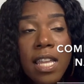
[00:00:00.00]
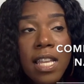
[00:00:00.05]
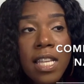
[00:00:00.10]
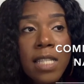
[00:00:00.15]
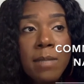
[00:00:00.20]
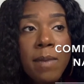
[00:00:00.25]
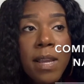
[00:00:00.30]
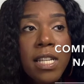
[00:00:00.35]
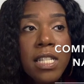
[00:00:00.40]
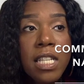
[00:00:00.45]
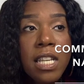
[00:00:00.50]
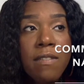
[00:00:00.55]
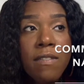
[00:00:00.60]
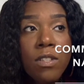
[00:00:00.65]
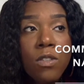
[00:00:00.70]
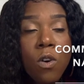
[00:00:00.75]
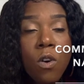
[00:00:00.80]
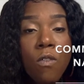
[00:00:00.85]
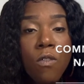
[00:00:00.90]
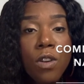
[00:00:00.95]
especially if
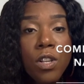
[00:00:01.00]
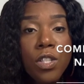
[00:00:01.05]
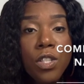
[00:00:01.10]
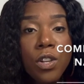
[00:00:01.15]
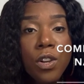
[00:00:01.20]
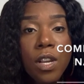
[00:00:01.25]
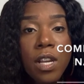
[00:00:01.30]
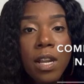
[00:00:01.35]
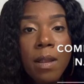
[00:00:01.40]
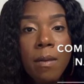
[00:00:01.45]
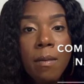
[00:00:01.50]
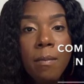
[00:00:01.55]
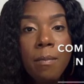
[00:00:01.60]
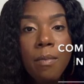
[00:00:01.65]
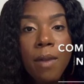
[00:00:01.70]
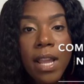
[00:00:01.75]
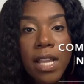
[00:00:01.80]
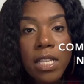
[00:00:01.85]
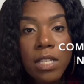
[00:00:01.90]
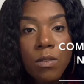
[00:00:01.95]
it's over a certain
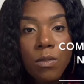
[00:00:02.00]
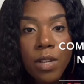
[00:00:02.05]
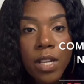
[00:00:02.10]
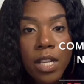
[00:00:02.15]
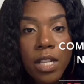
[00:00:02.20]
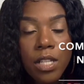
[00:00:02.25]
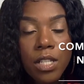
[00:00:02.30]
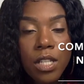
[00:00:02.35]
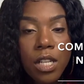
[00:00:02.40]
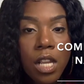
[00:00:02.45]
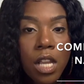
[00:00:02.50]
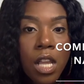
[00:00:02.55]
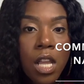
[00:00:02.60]
price range.